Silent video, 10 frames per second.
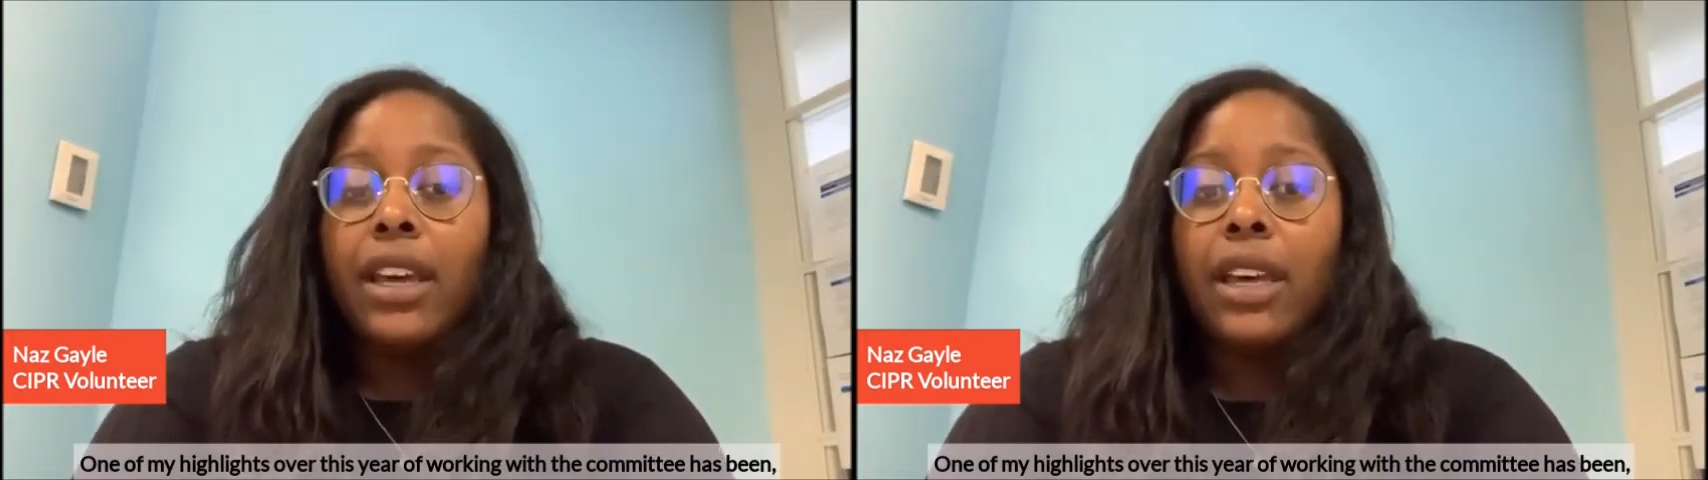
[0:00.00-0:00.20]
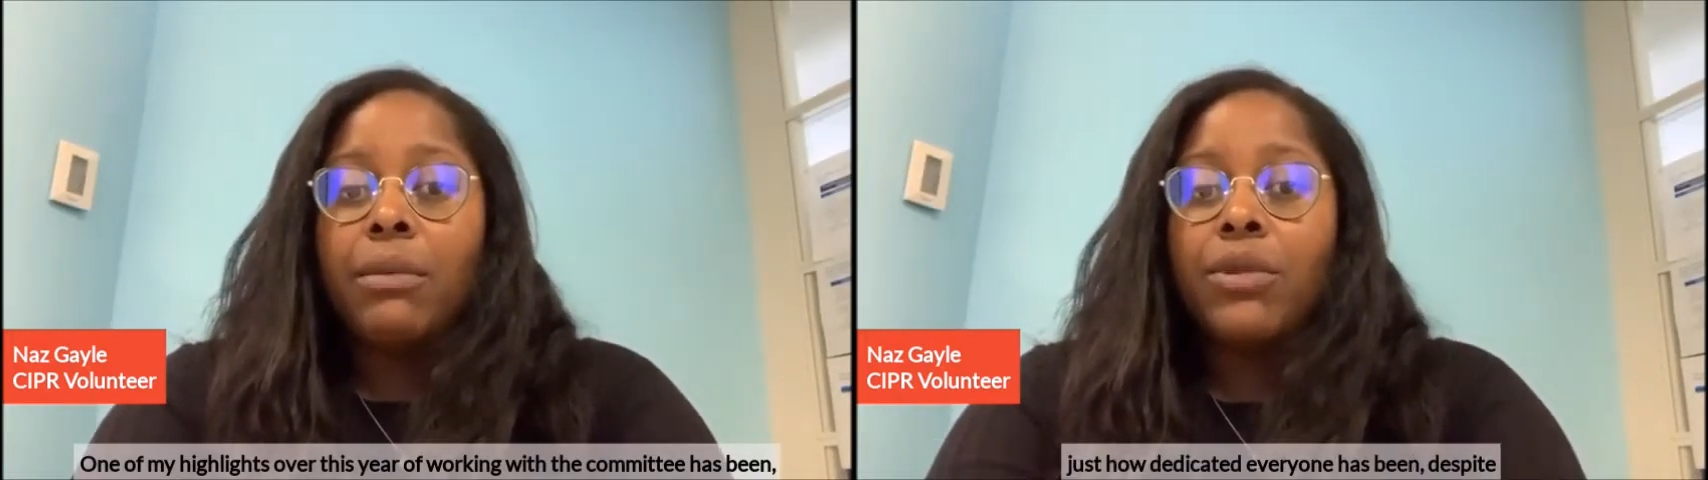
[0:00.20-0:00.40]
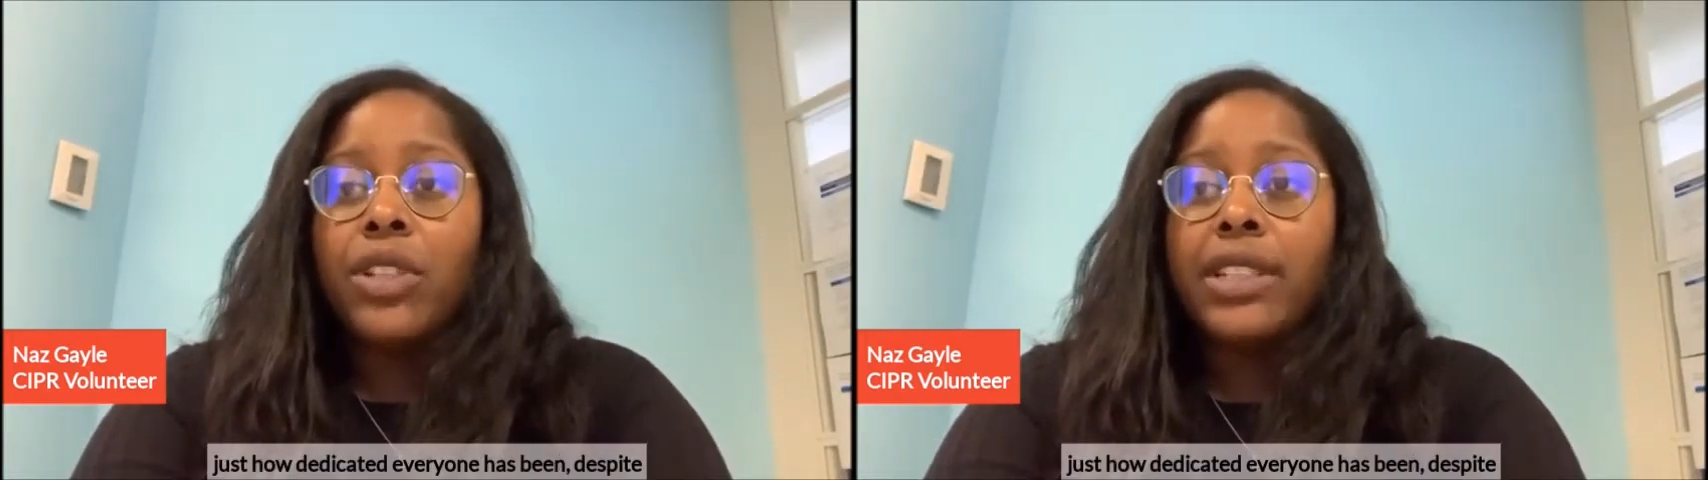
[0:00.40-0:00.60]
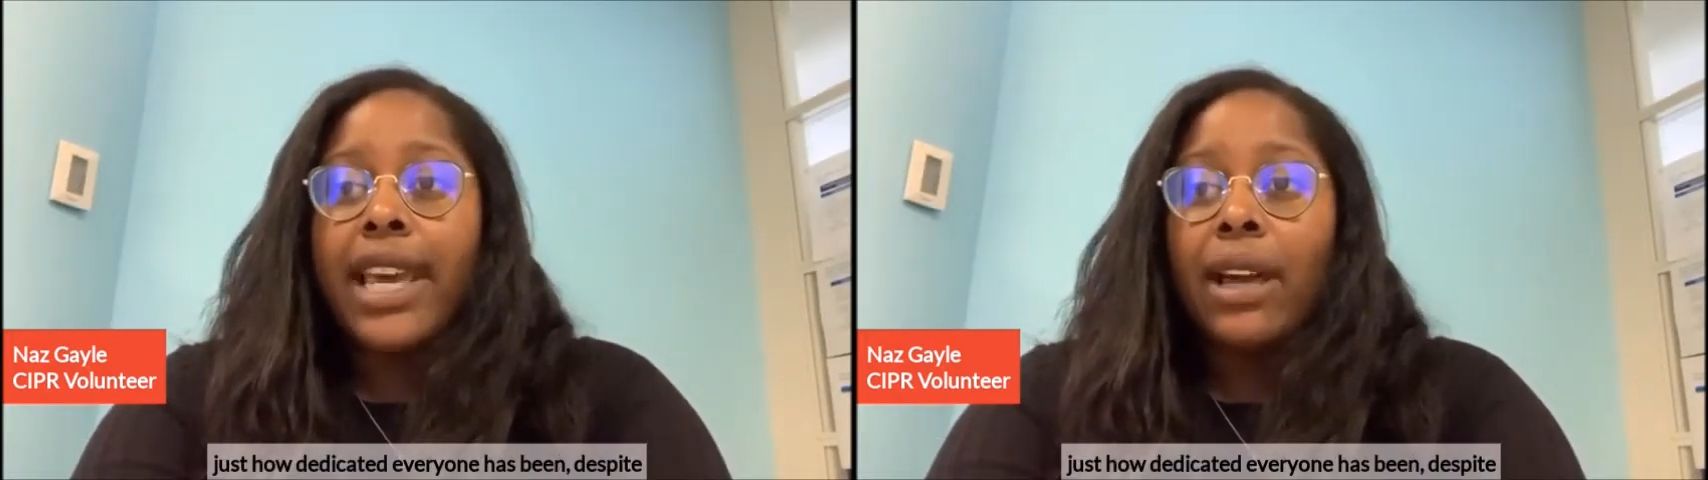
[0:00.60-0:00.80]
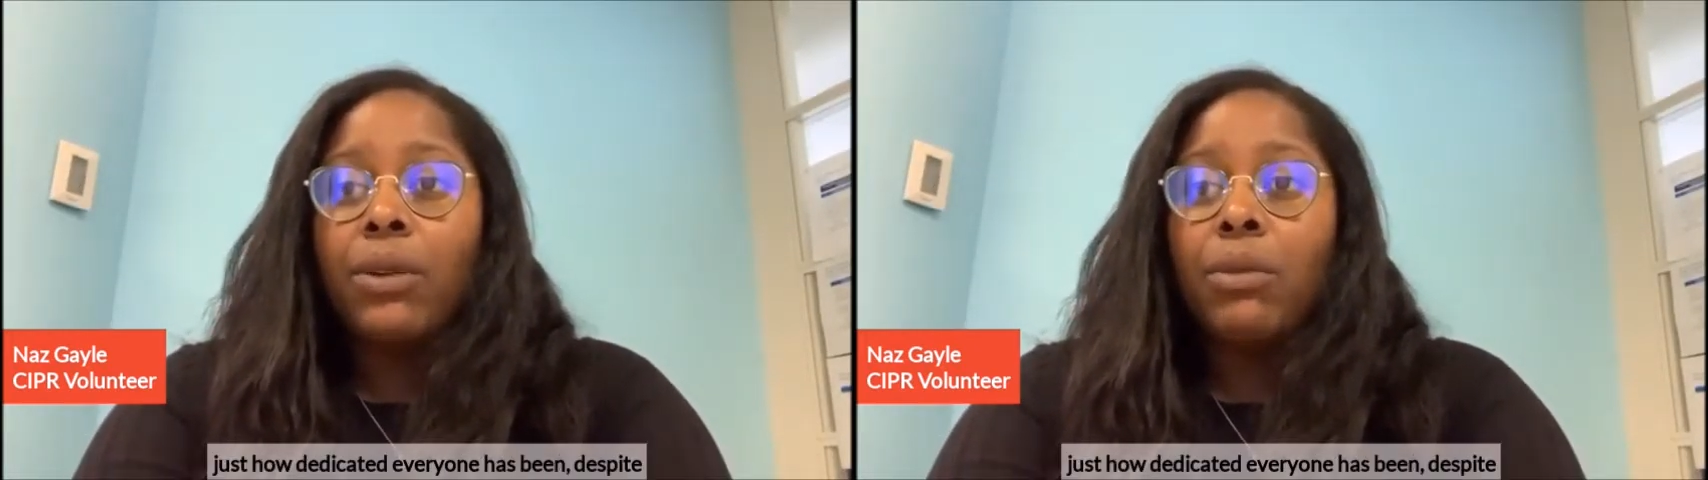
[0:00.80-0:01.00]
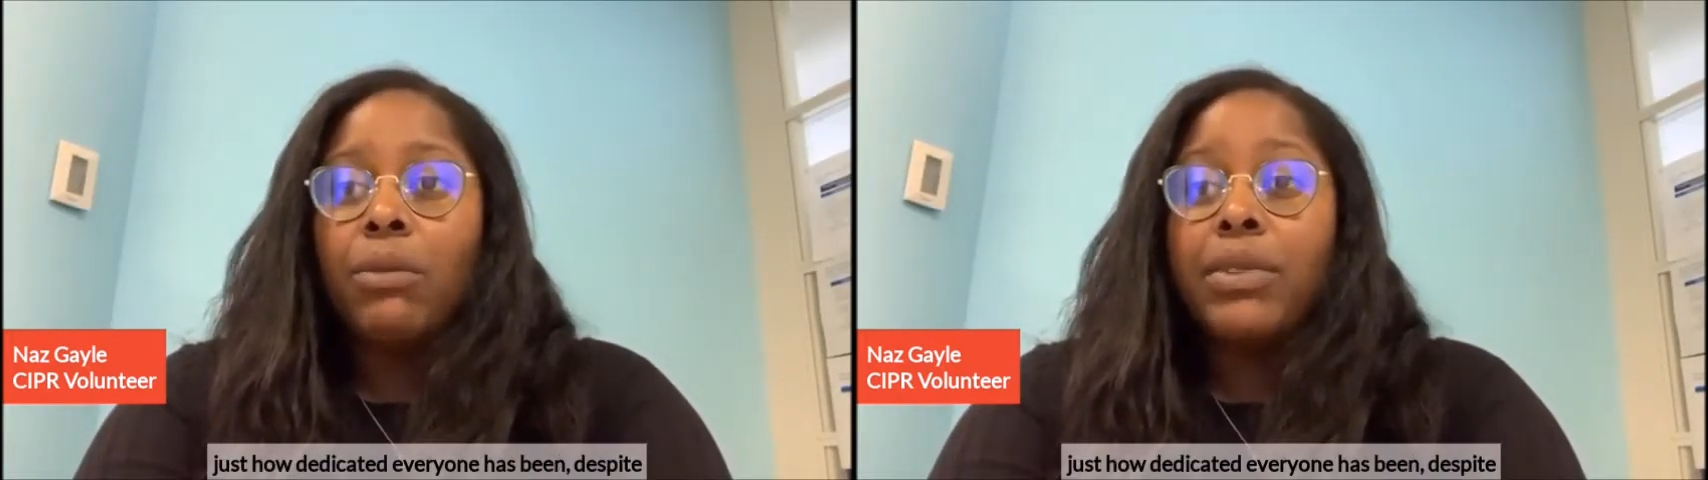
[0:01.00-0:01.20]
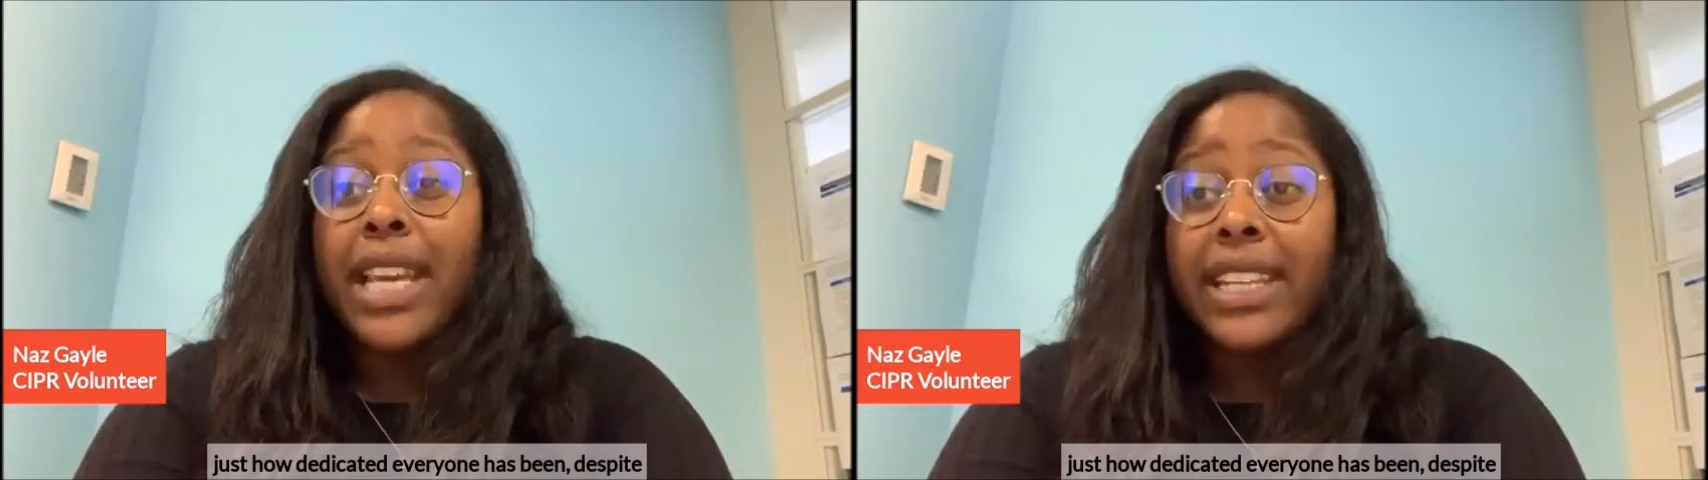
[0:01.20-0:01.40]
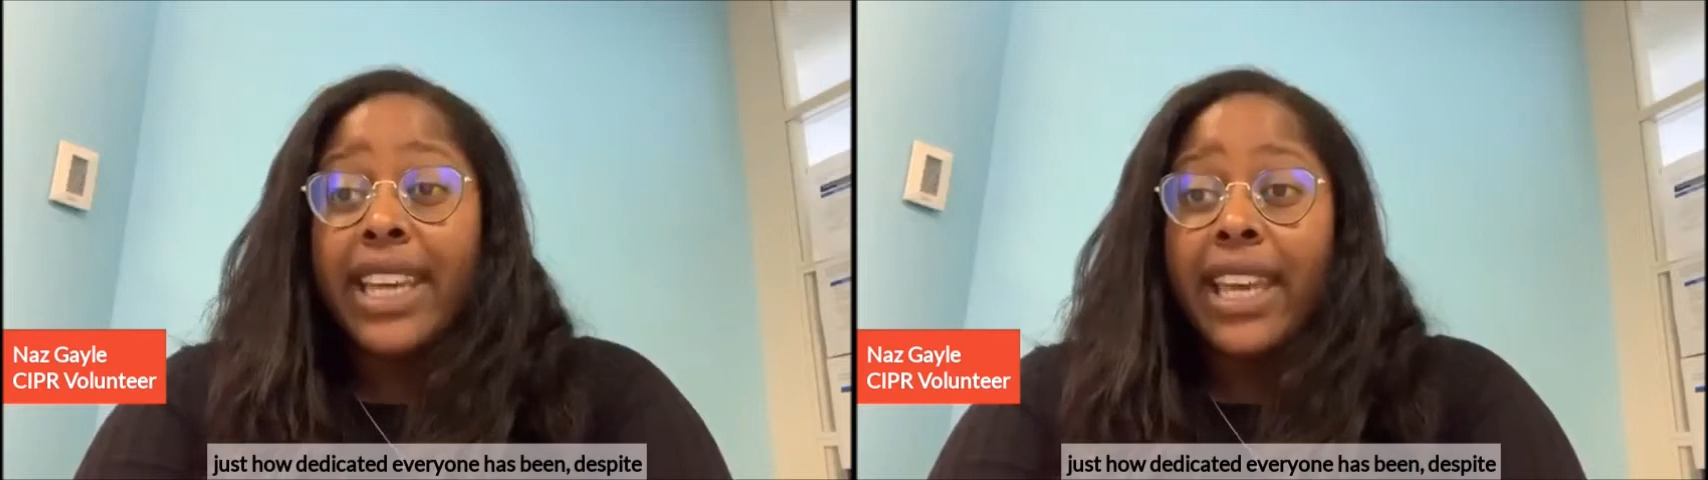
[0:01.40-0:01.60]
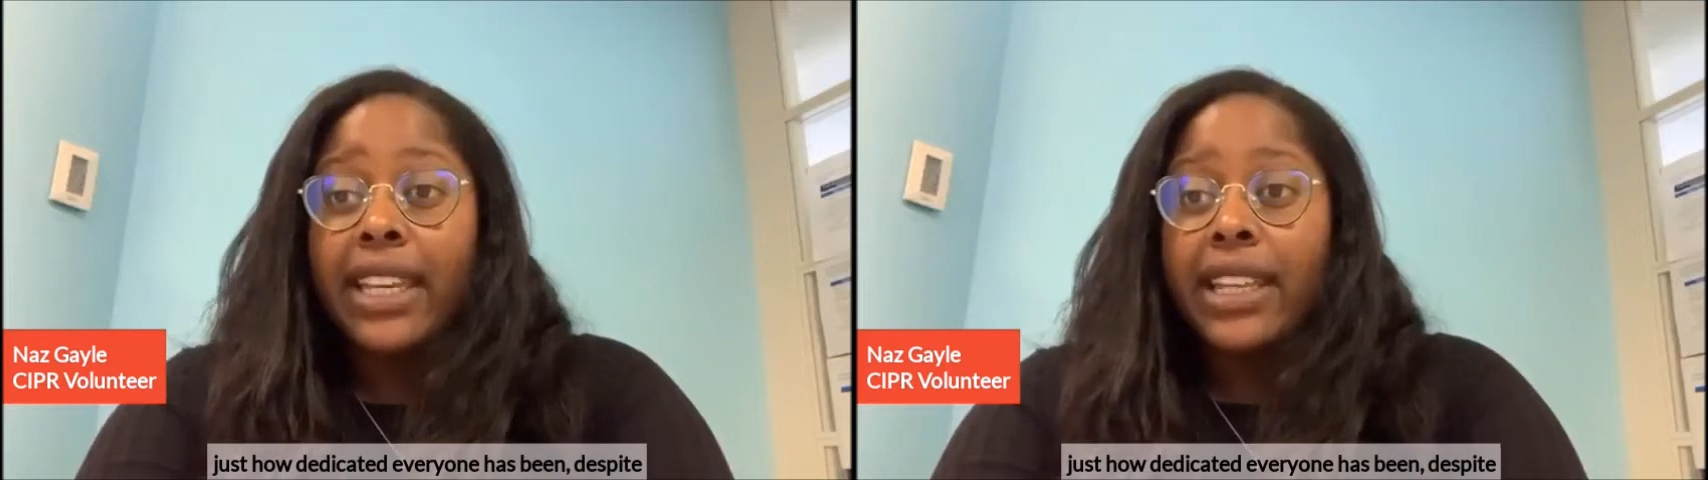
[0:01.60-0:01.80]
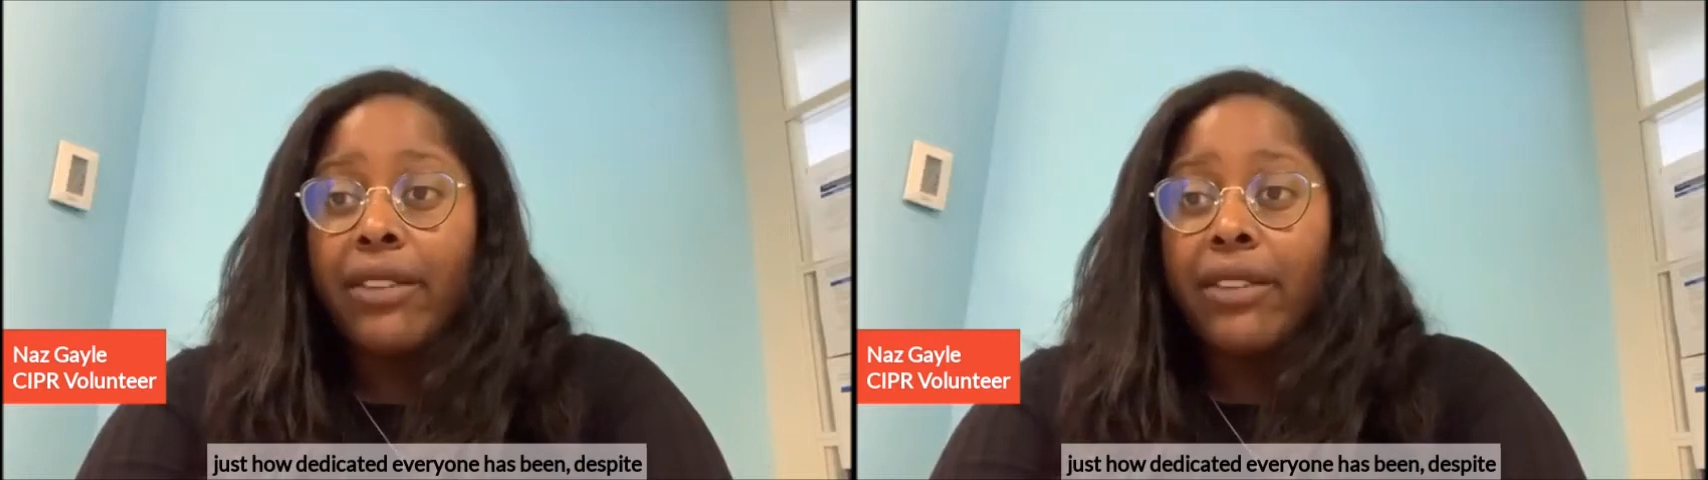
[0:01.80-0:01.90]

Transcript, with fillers: um, just how dedicated